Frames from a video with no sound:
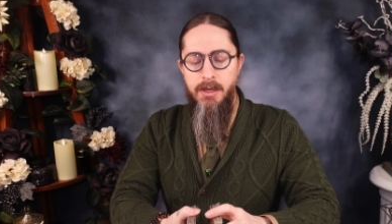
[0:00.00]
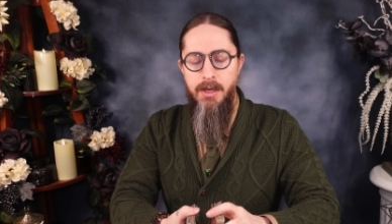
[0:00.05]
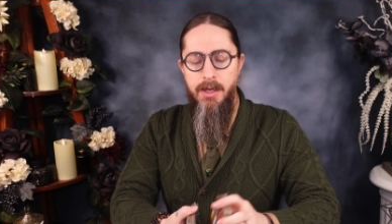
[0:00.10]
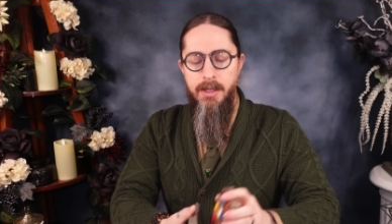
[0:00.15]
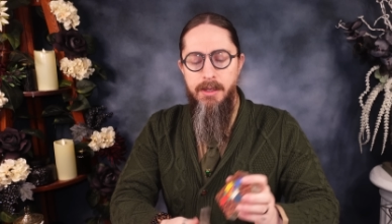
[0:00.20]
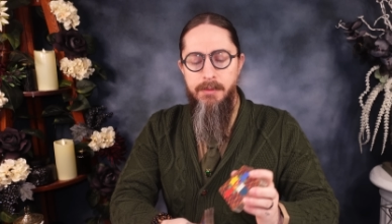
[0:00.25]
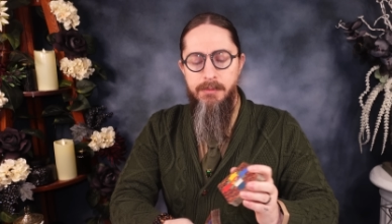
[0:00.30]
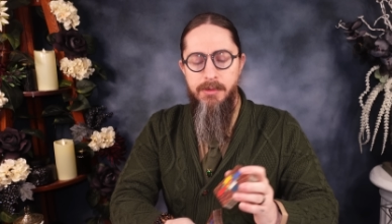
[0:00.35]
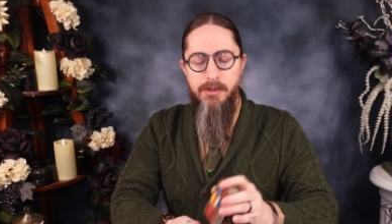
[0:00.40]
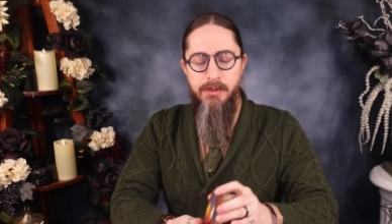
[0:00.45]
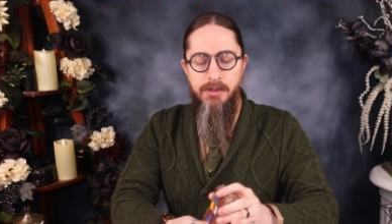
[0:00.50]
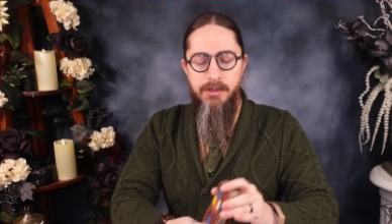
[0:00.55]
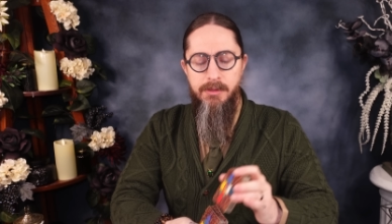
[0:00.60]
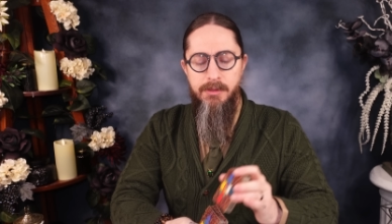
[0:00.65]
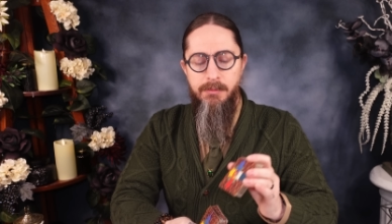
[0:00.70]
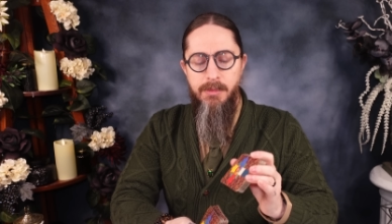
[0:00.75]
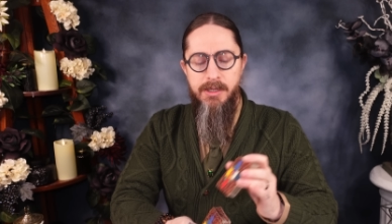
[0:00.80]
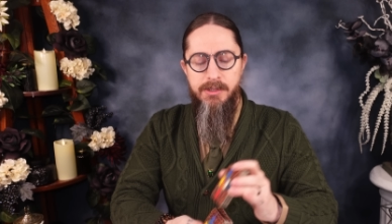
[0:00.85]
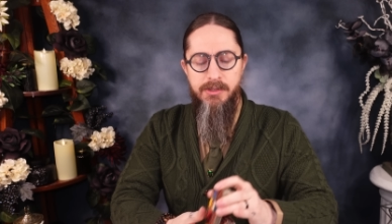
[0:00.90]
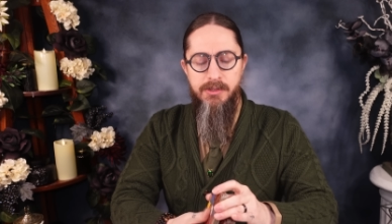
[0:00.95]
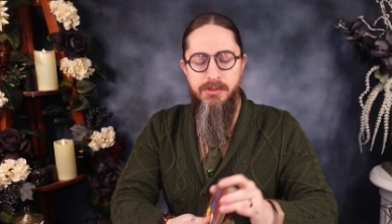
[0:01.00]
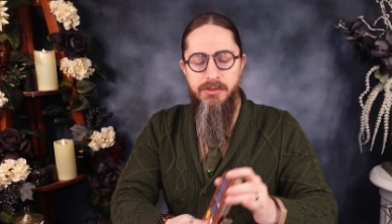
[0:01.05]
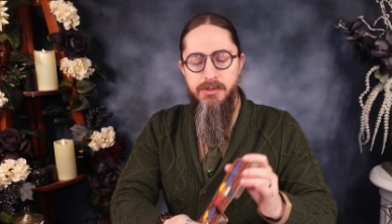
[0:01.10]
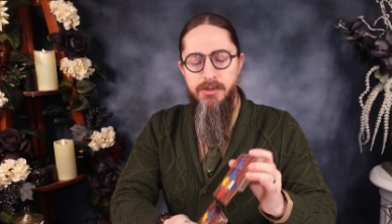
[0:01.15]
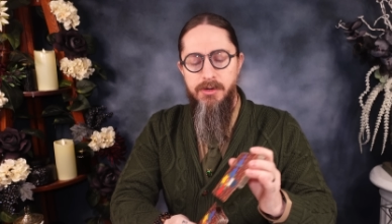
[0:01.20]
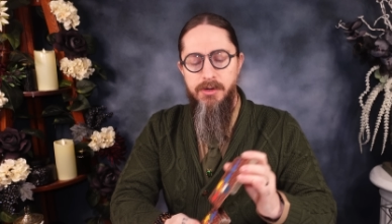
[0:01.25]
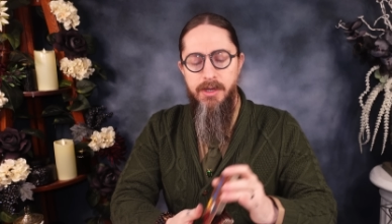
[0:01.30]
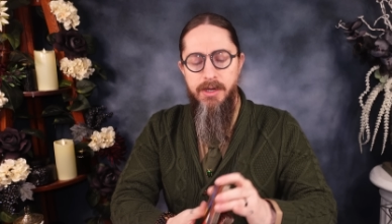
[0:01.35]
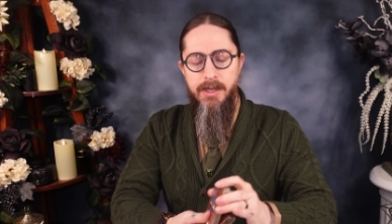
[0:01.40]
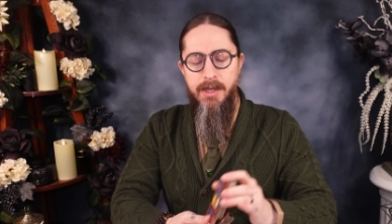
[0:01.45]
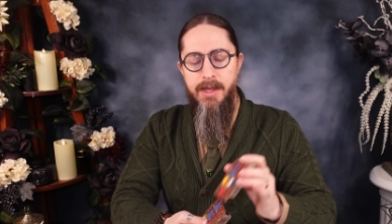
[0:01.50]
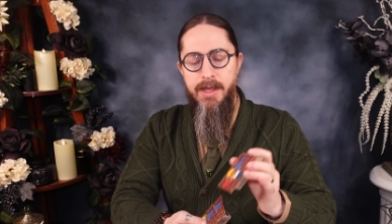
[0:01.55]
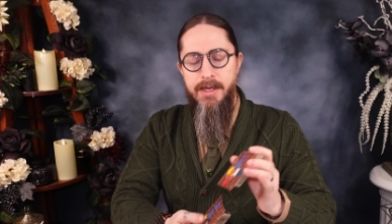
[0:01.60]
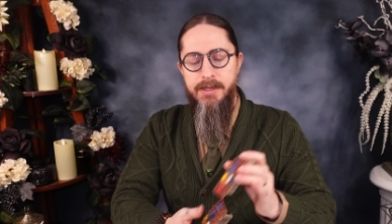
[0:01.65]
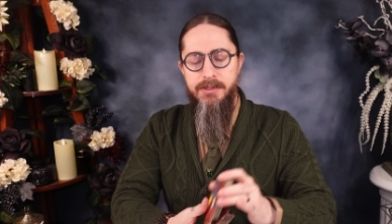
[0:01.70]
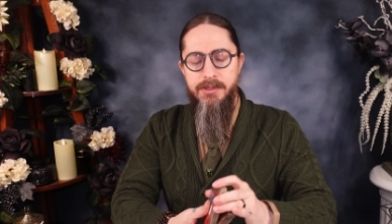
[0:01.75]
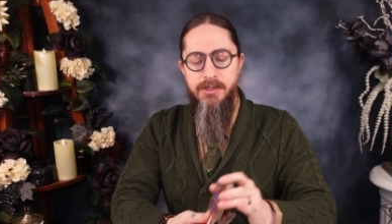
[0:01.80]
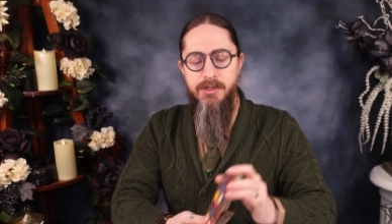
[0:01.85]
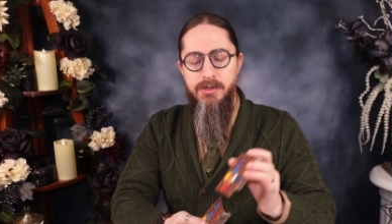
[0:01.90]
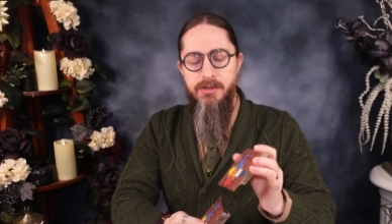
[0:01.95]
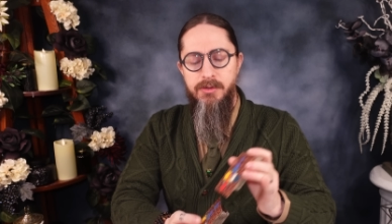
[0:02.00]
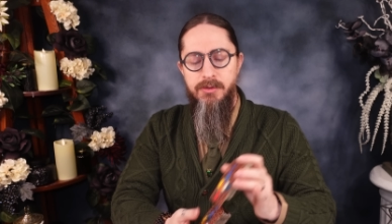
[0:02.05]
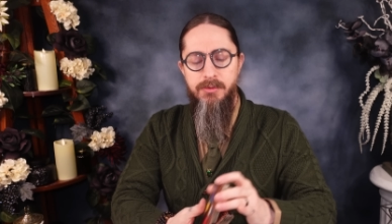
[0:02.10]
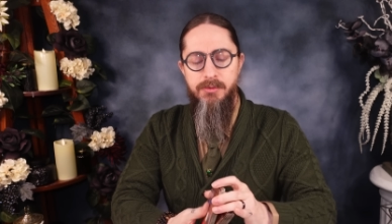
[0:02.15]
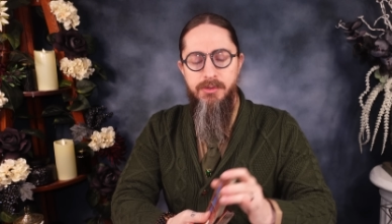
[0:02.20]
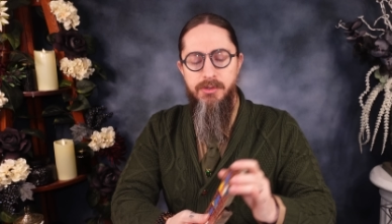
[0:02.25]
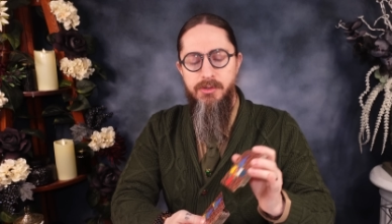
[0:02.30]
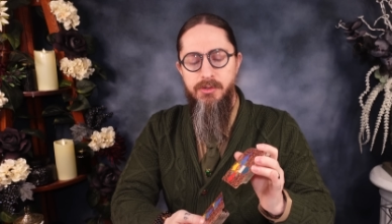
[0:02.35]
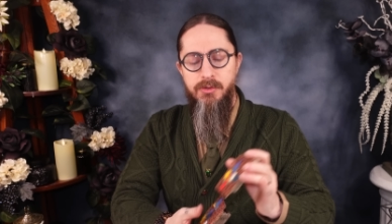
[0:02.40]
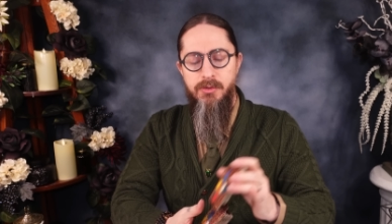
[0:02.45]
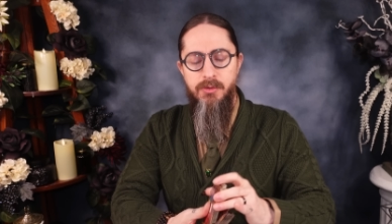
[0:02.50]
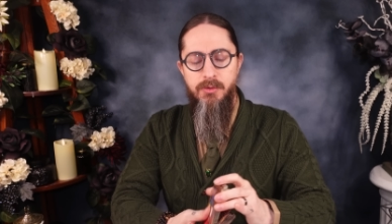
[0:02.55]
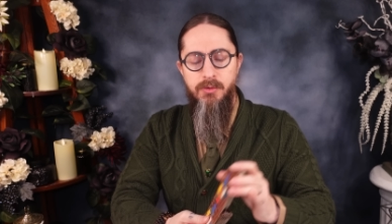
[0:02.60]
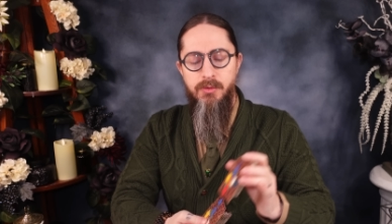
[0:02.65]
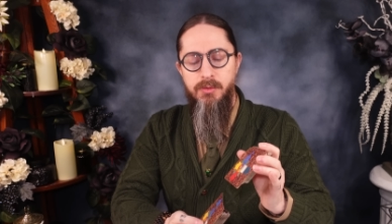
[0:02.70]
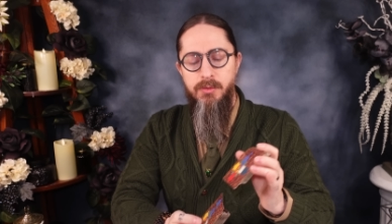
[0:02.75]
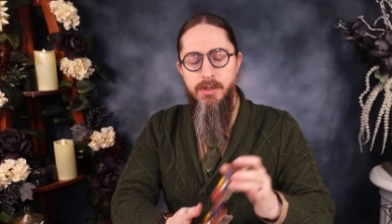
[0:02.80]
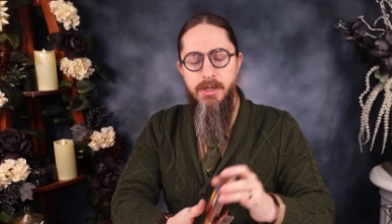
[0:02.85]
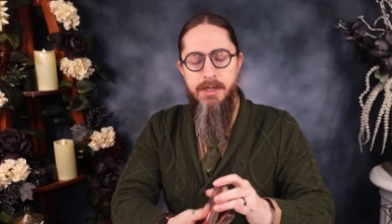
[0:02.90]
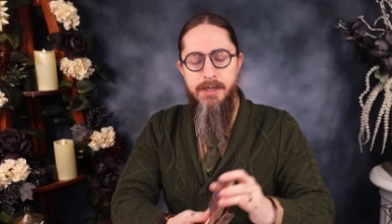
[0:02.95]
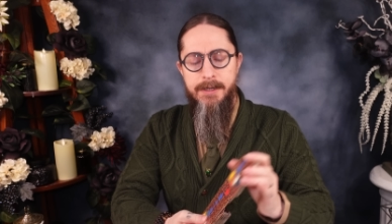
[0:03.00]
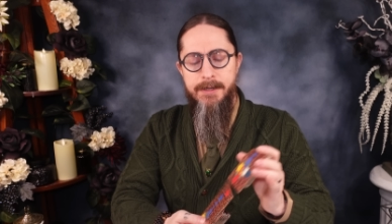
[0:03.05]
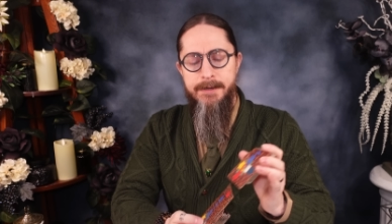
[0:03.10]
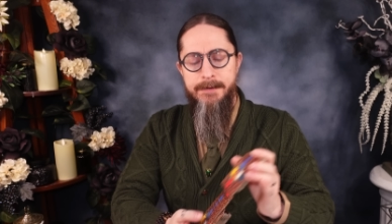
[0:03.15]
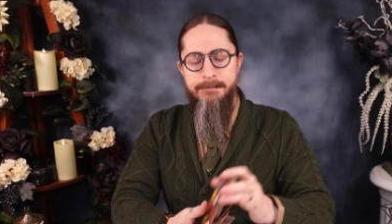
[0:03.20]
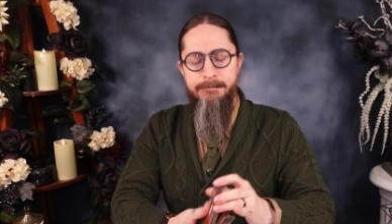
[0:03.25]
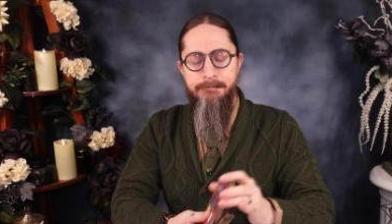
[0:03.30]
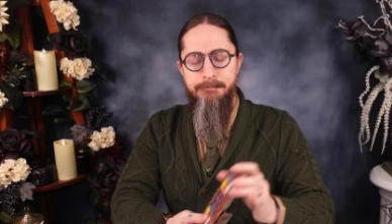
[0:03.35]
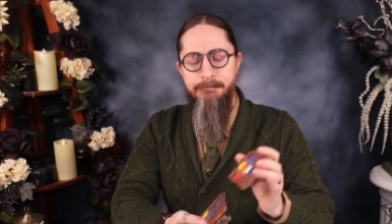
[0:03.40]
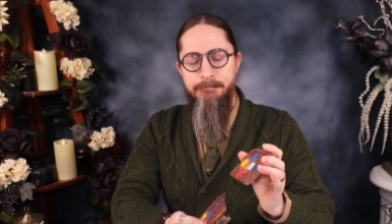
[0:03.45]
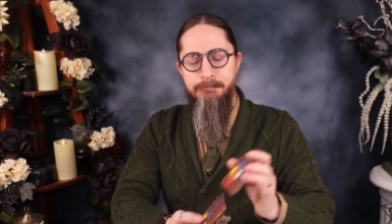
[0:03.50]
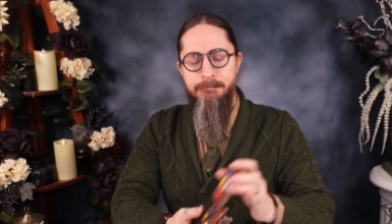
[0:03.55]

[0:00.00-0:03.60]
I am merely the messenger, and I ask you to, um,